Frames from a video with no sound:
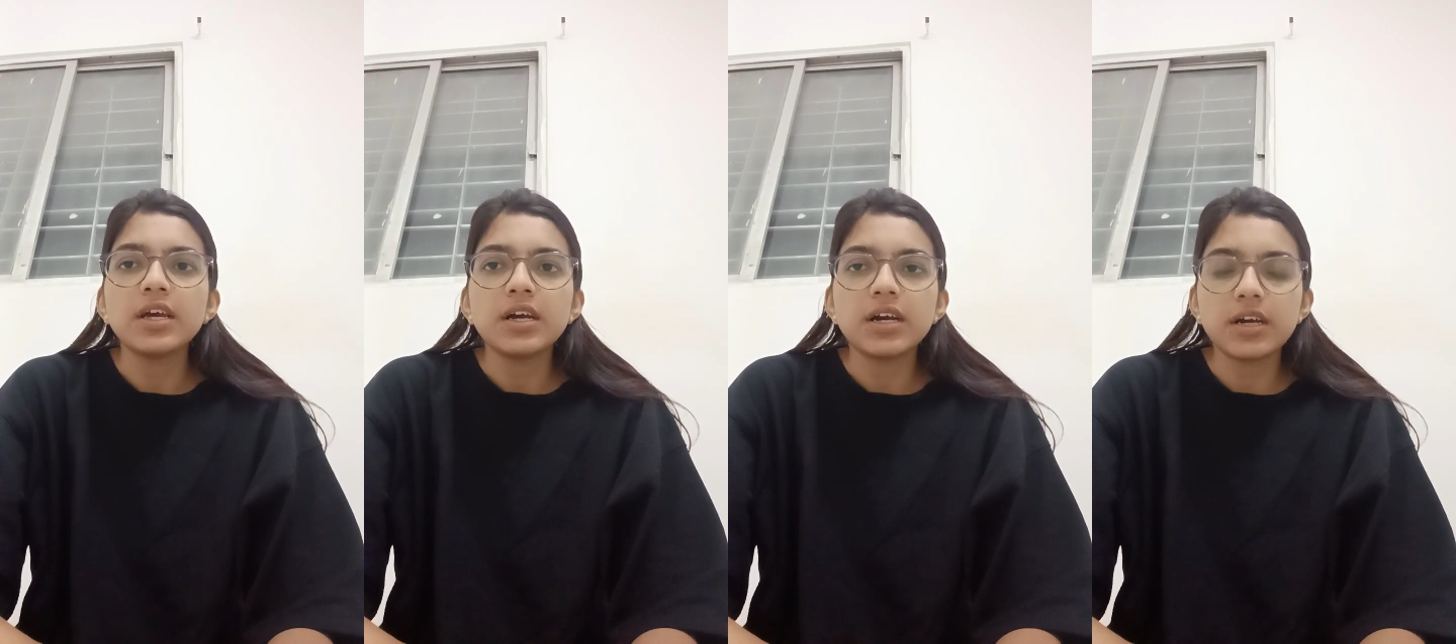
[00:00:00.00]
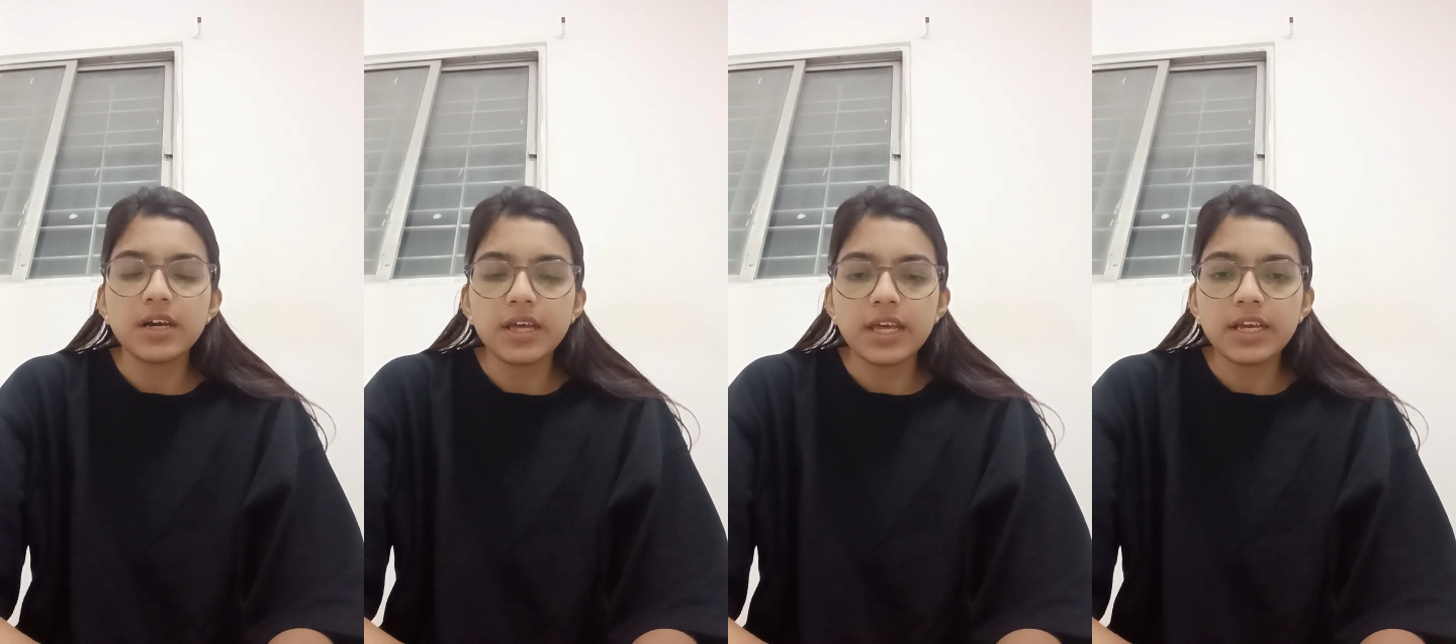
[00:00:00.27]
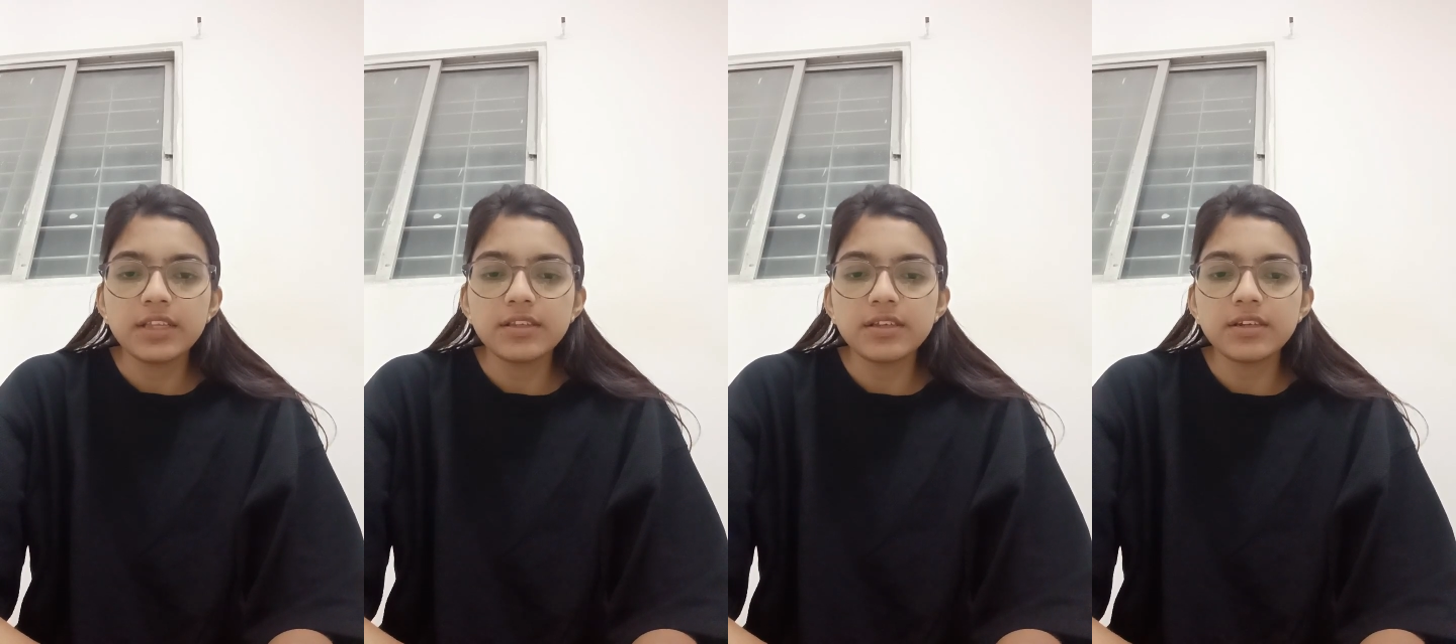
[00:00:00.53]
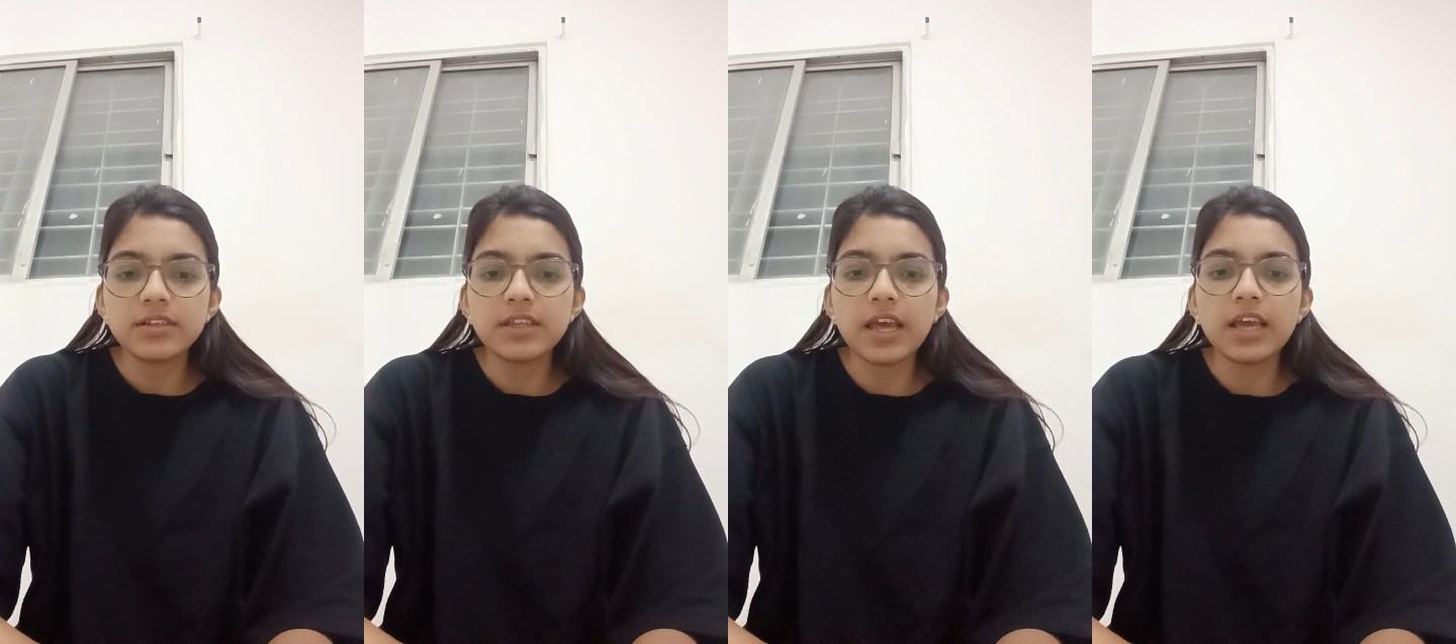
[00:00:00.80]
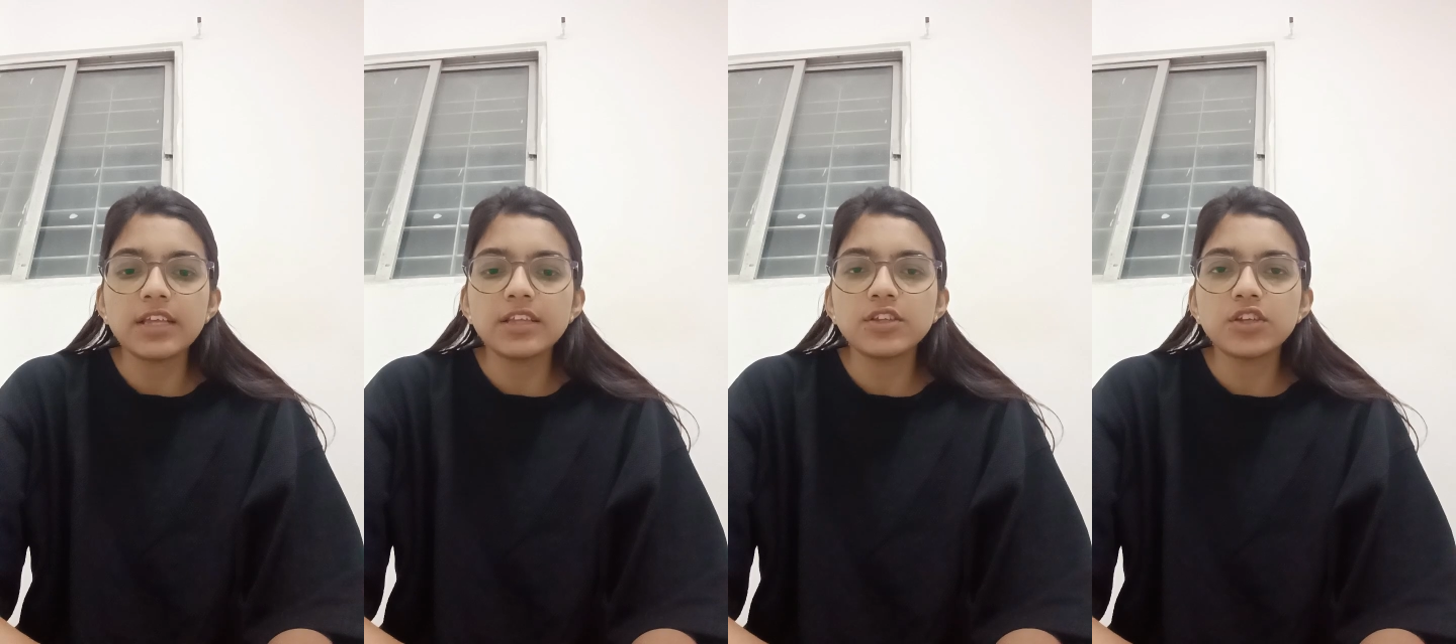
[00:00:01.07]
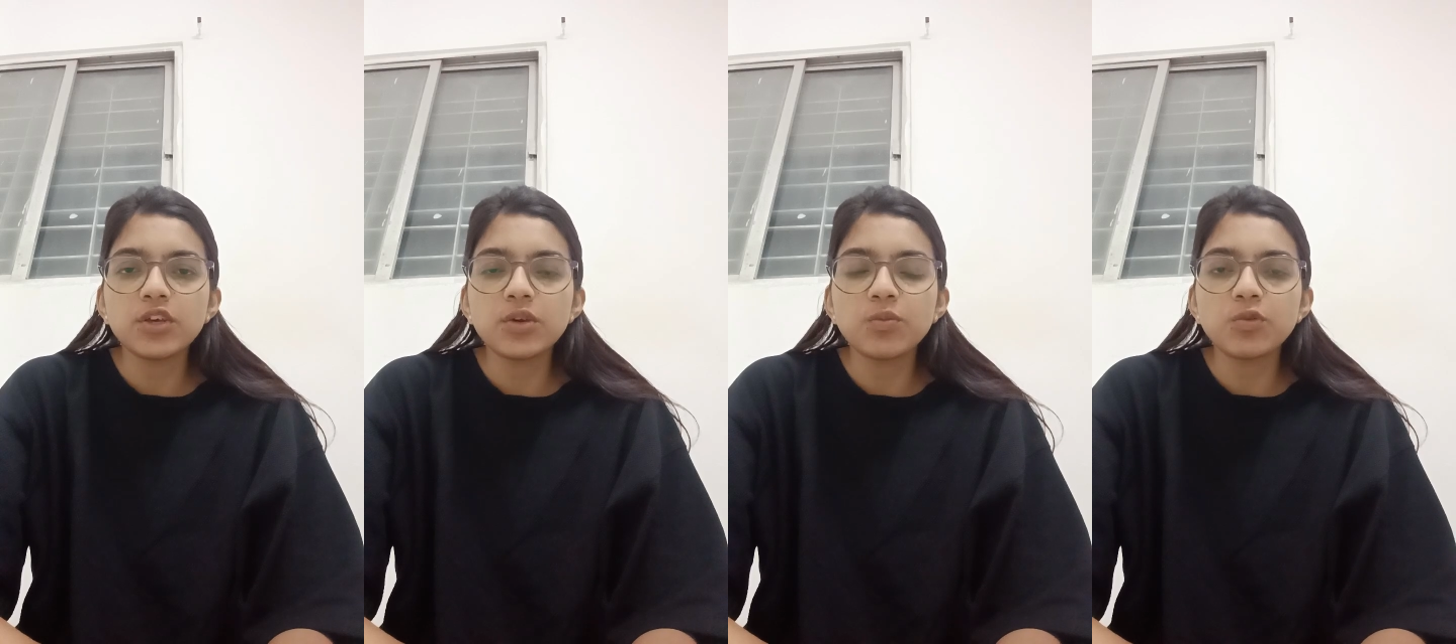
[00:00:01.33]
exercise,
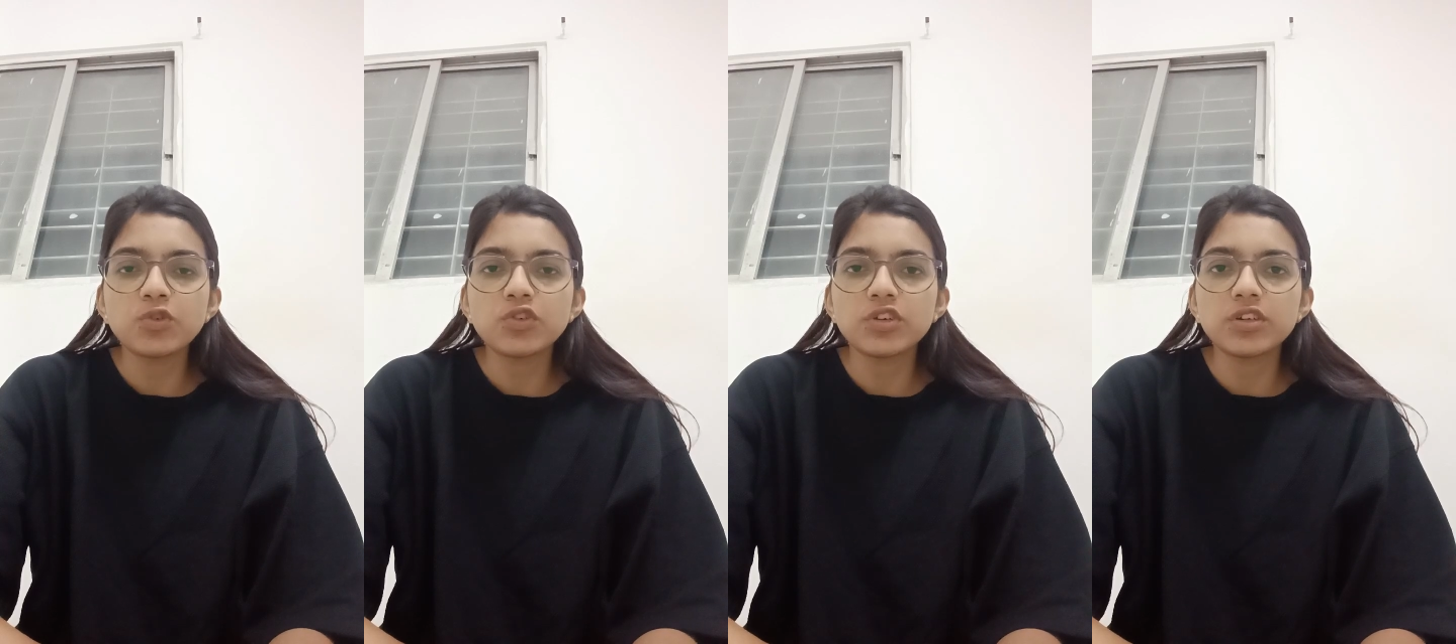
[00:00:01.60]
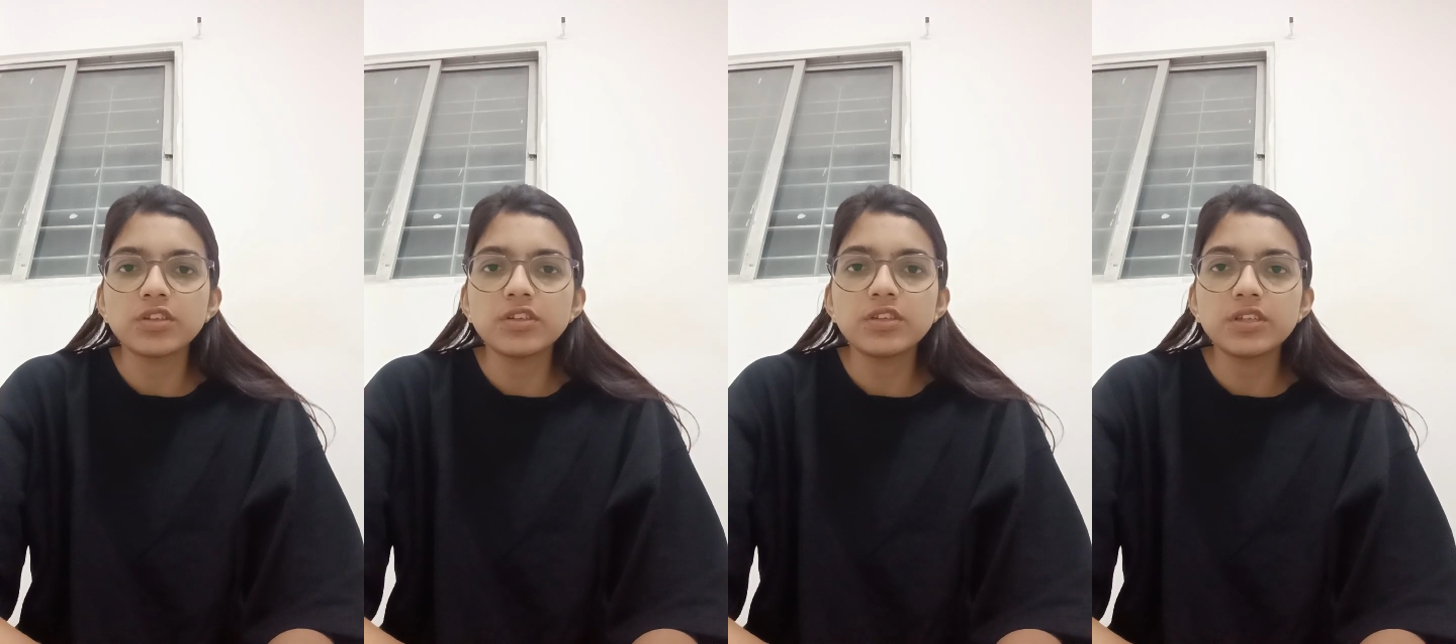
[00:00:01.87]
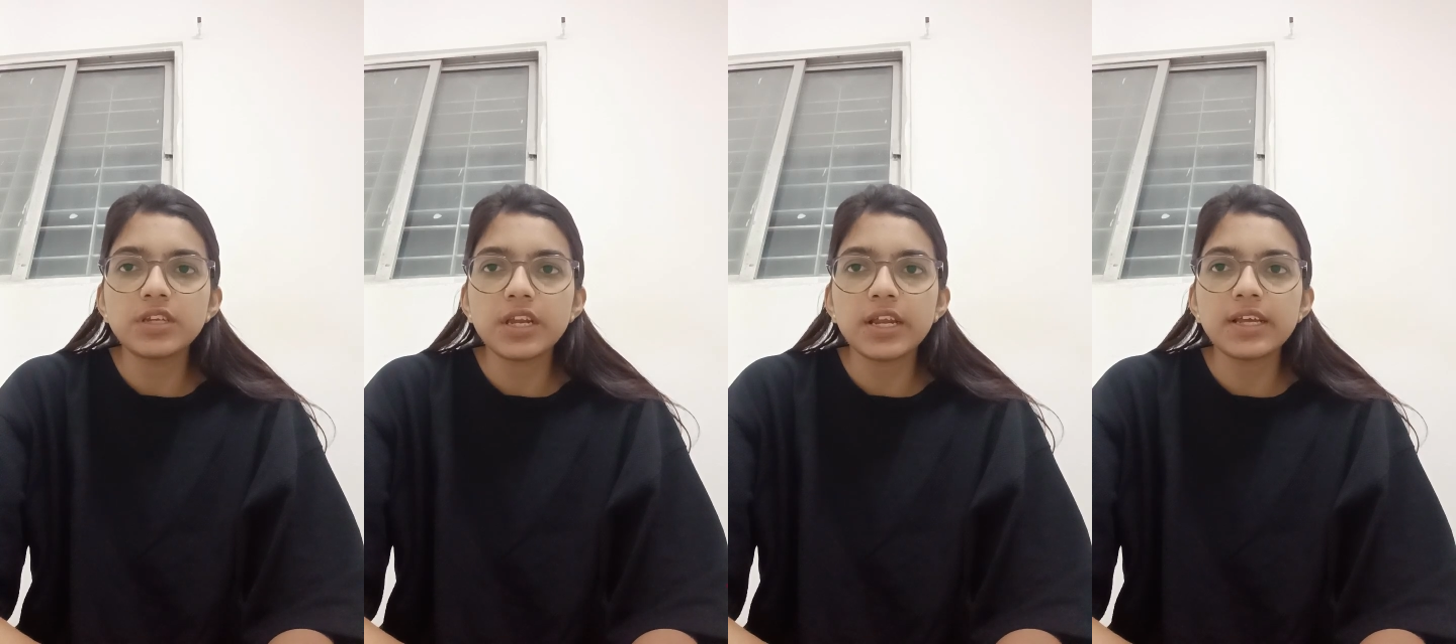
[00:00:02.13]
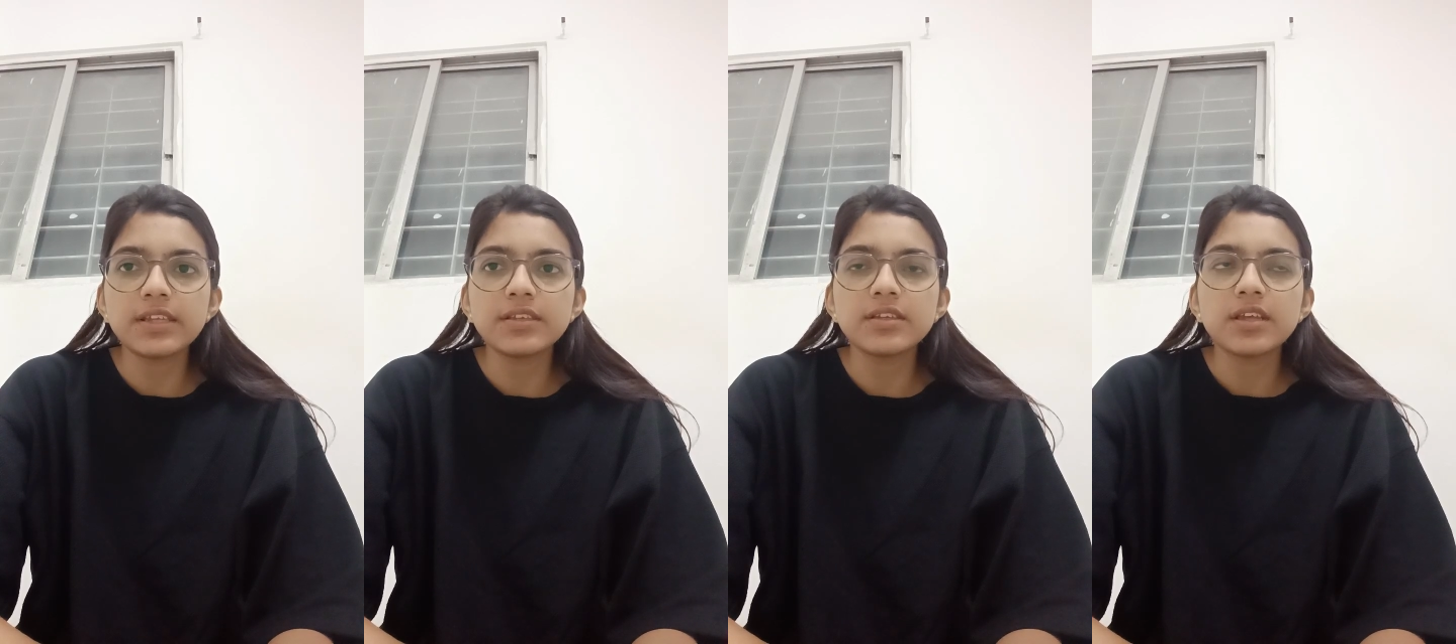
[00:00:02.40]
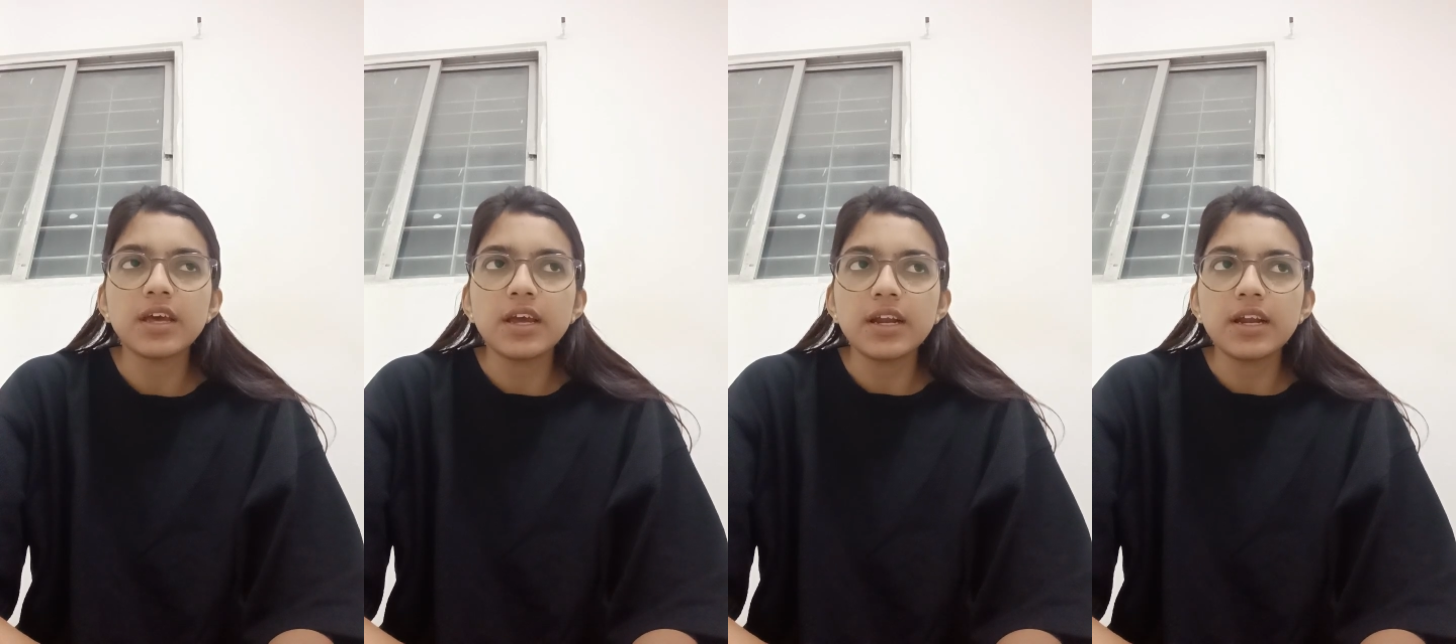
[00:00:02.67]
emotion, stress,